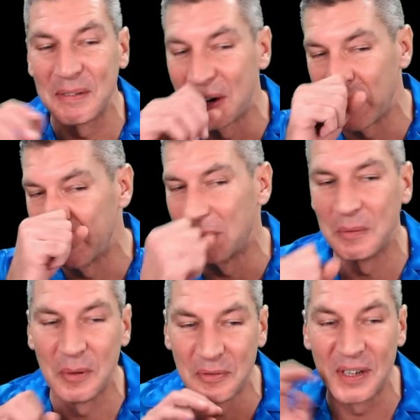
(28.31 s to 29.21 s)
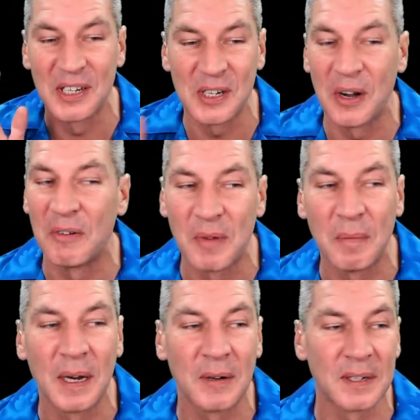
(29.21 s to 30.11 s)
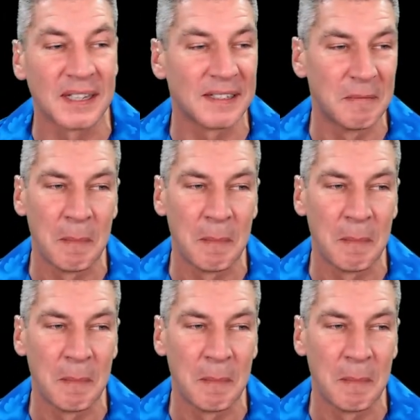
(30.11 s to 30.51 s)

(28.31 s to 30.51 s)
right, and we'll finish it off one way or another.